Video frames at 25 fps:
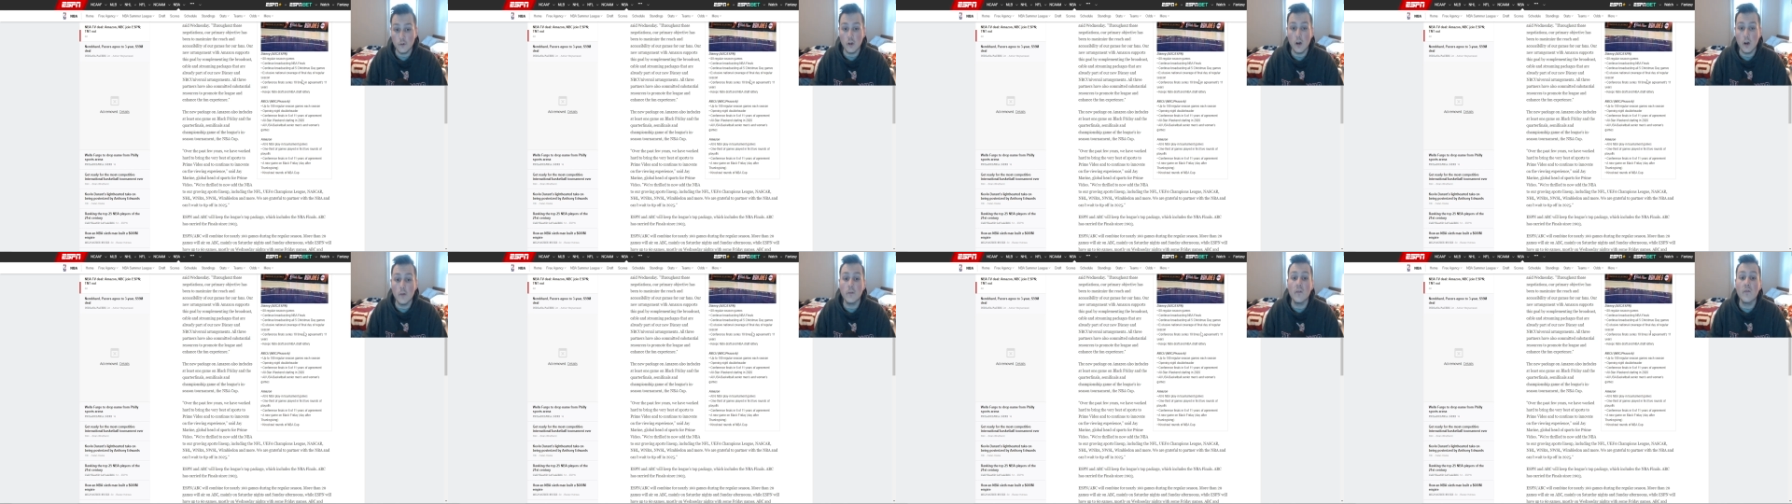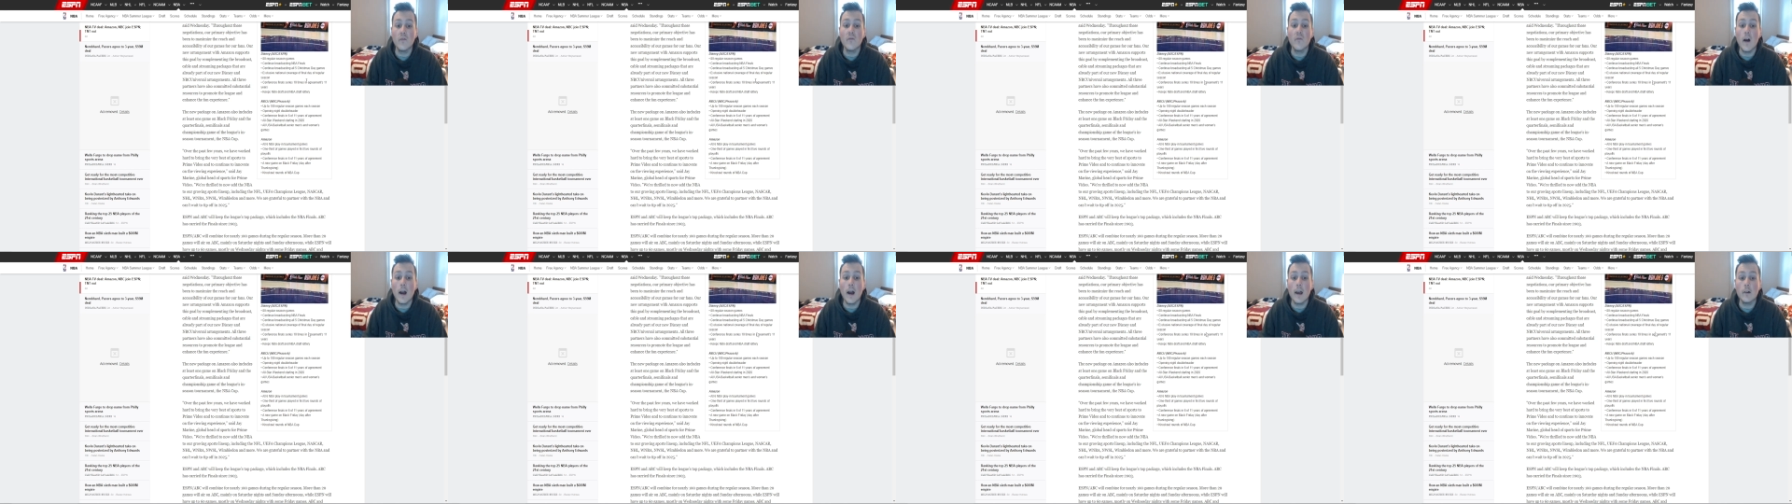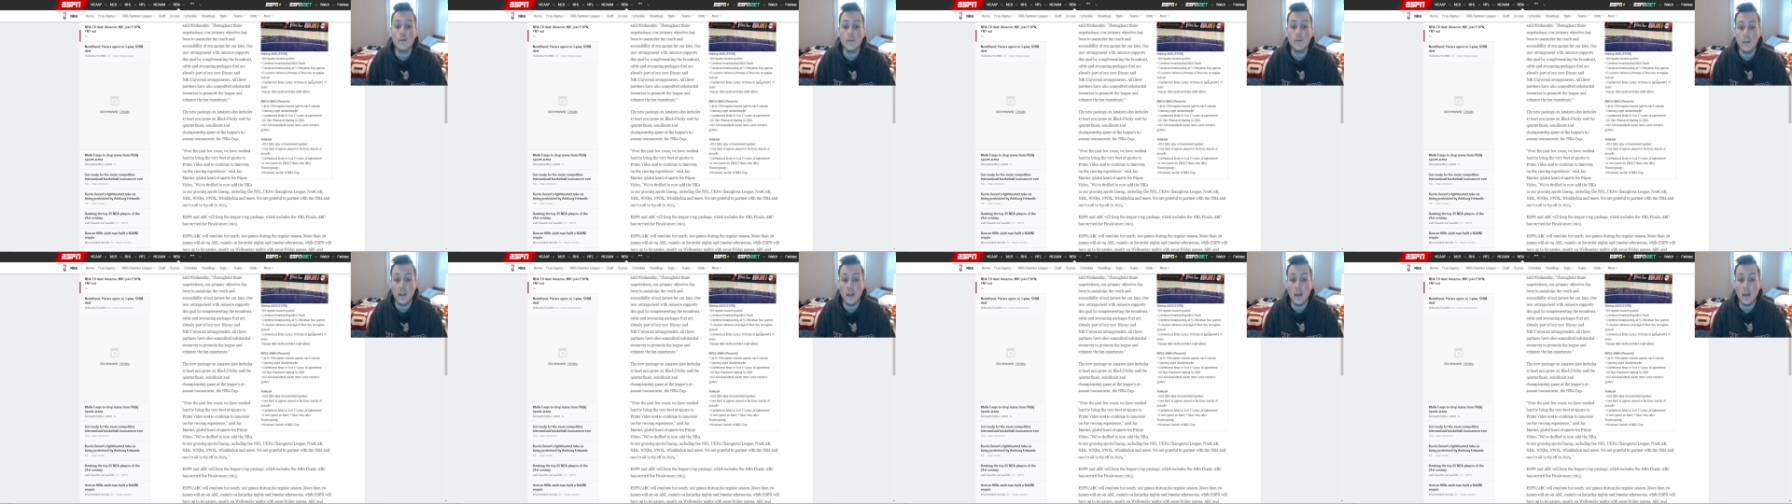of the
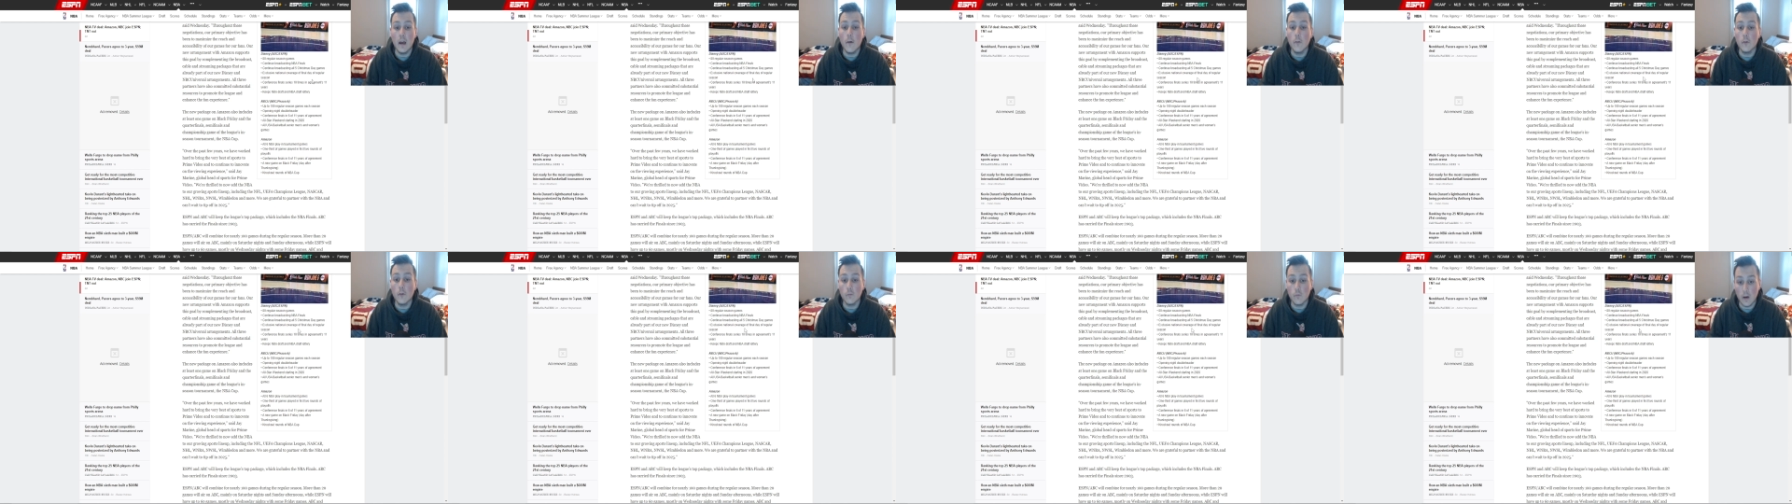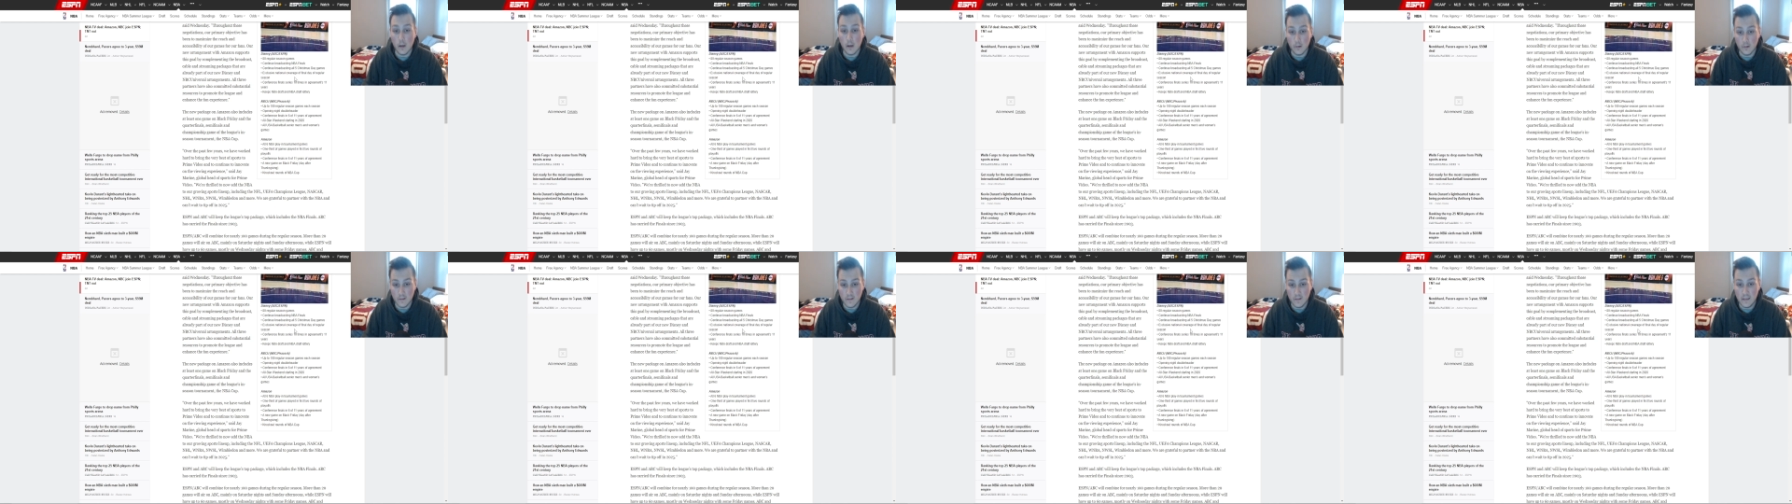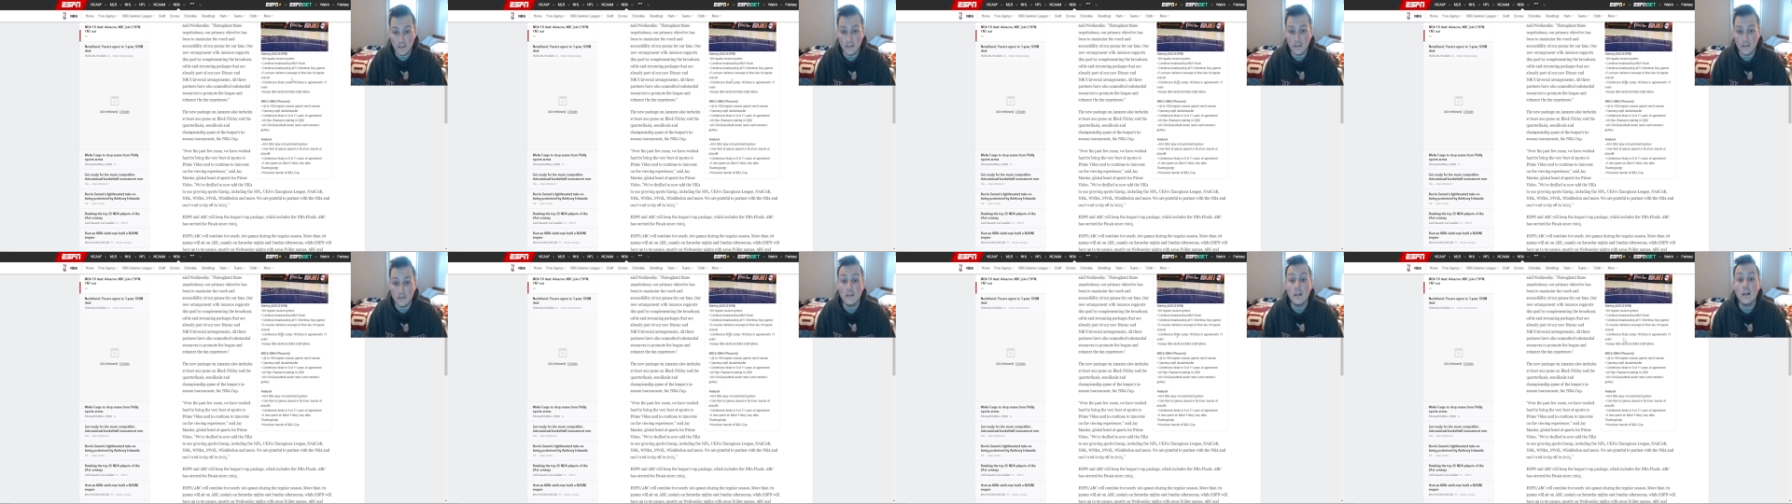final day of the regular
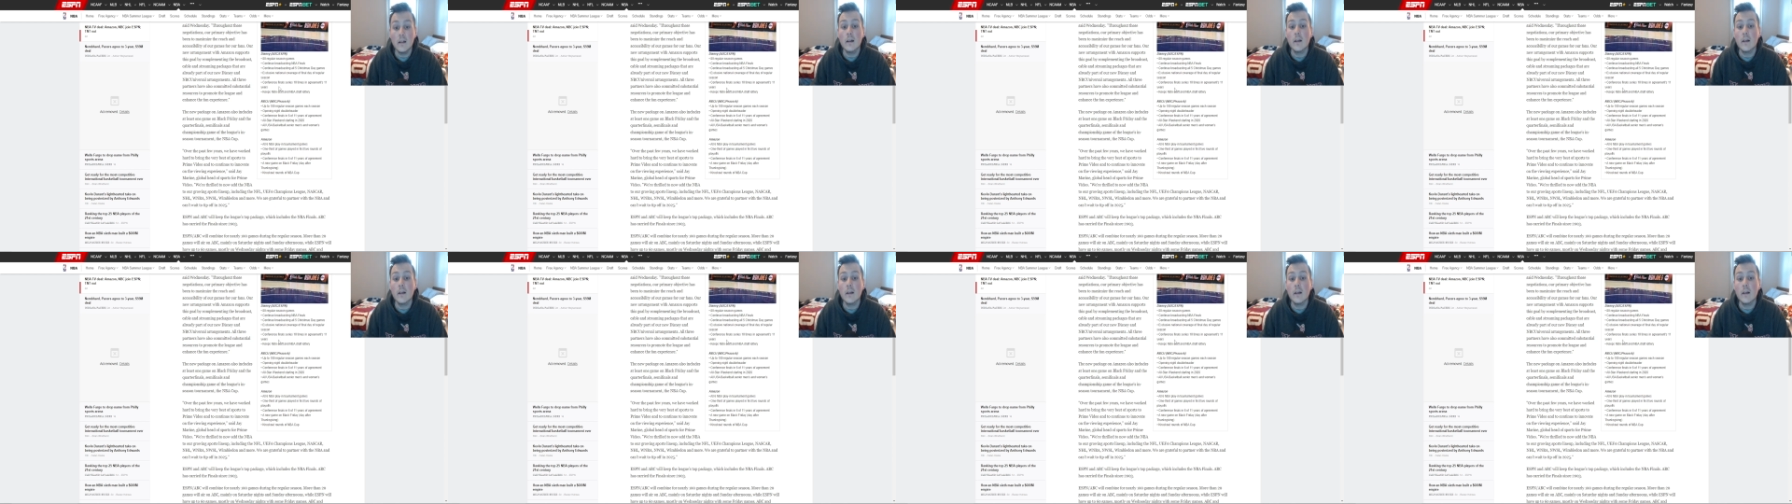season.